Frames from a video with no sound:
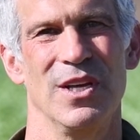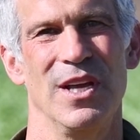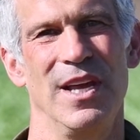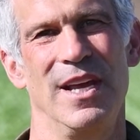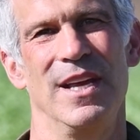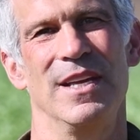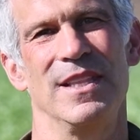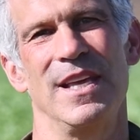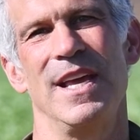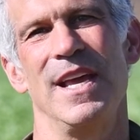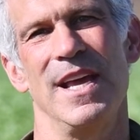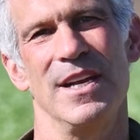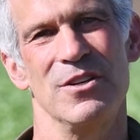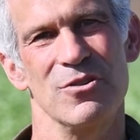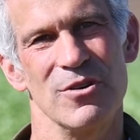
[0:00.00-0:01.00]
and they
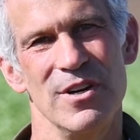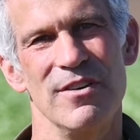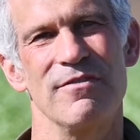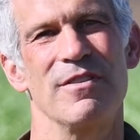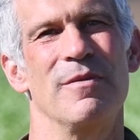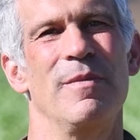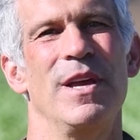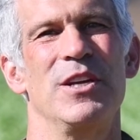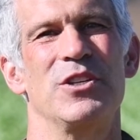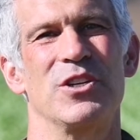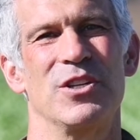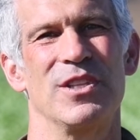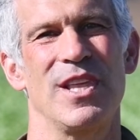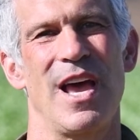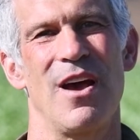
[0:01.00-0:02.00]
enter
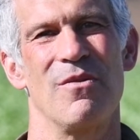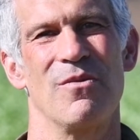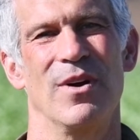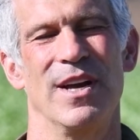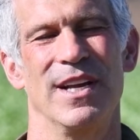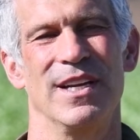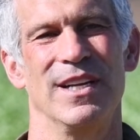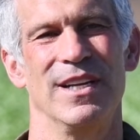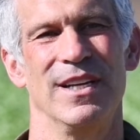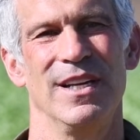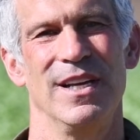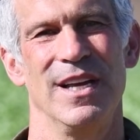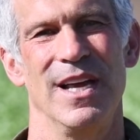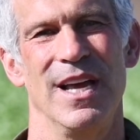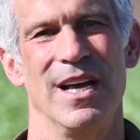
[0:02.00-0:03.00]
information that way.
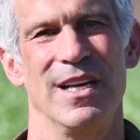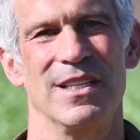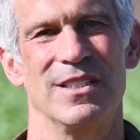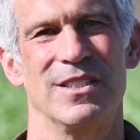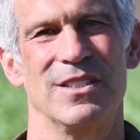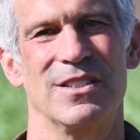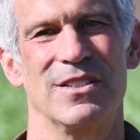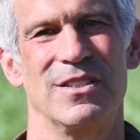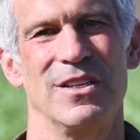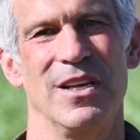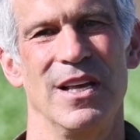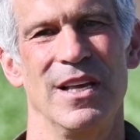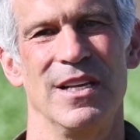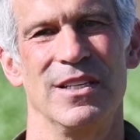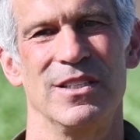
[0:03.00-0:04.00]

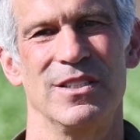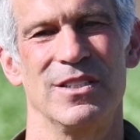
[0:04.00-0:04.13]
And